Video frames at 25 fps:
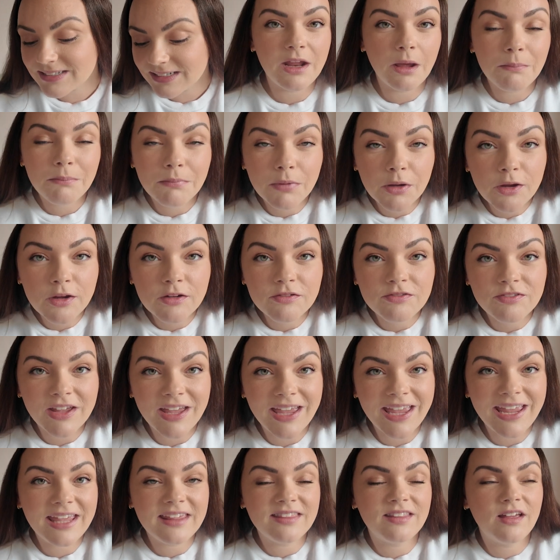A
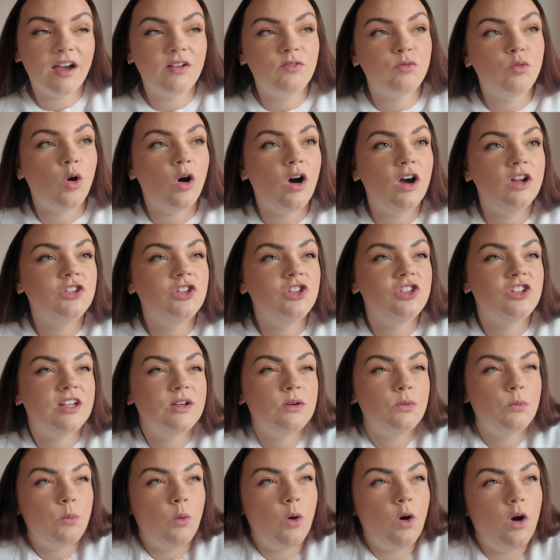movie that I've watched
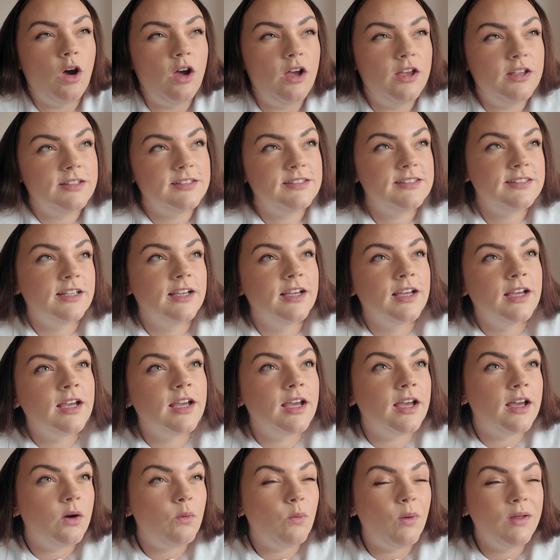was
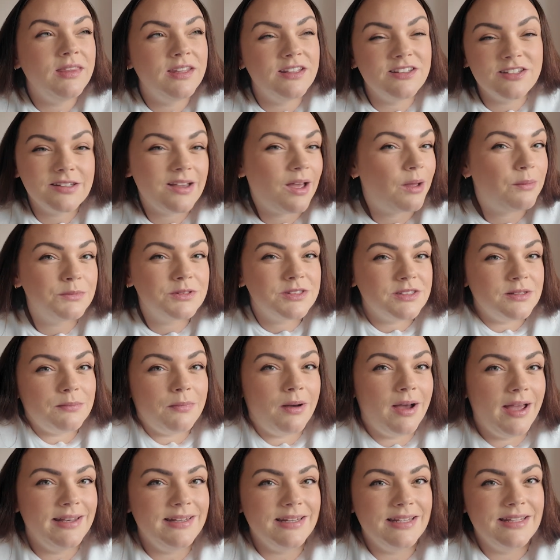one that comes to
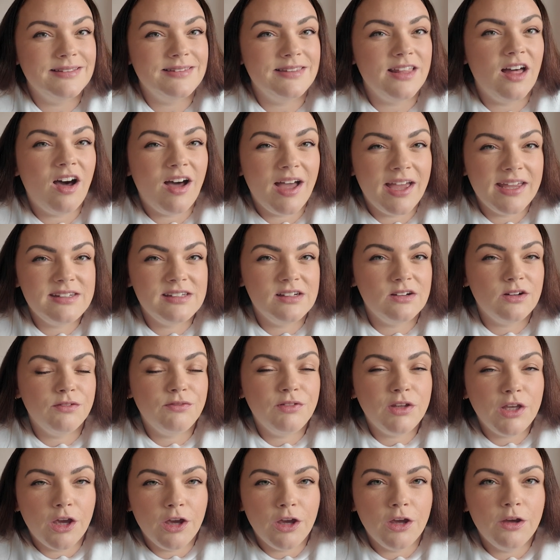mind is The Idea of
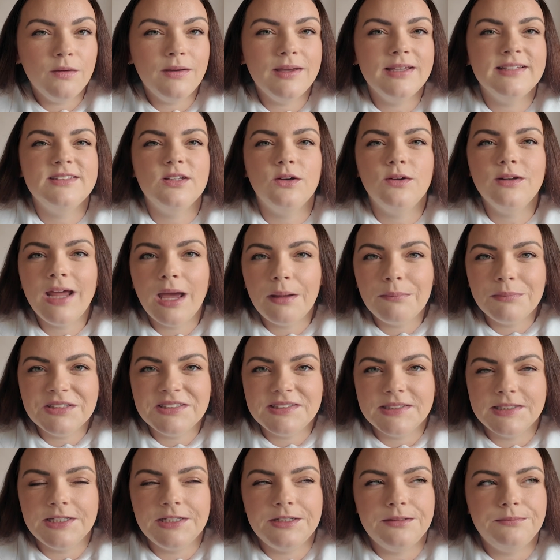You. It's on
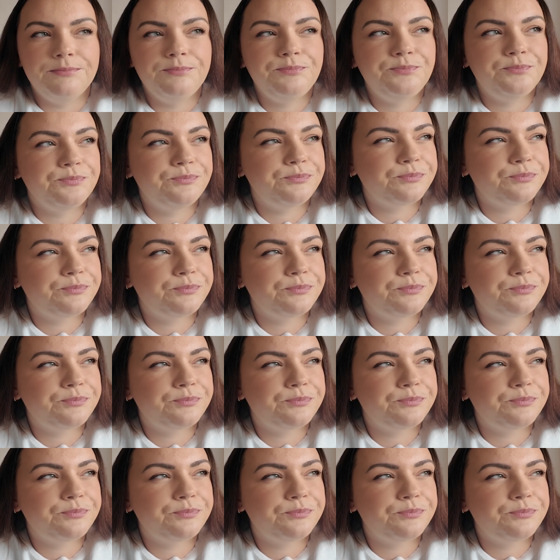Amazon.